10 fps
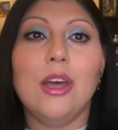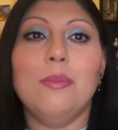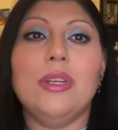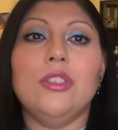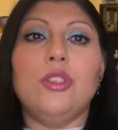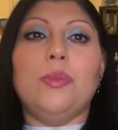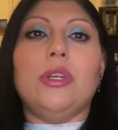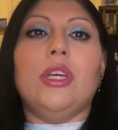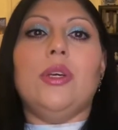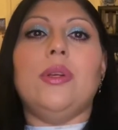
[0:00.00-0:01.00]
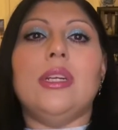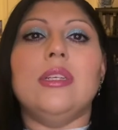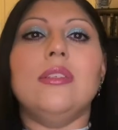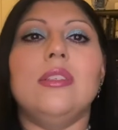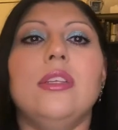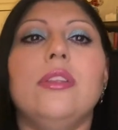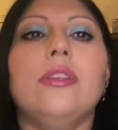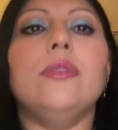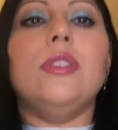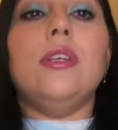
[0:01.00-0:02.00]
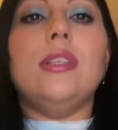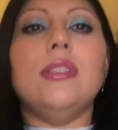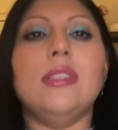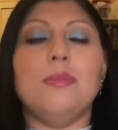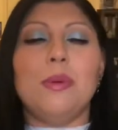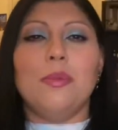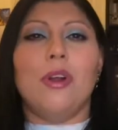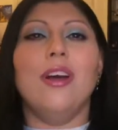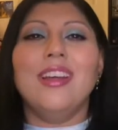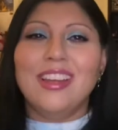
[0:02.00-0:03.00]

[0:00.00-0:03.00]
but it's super cute. It is see-through, so you can see my bra.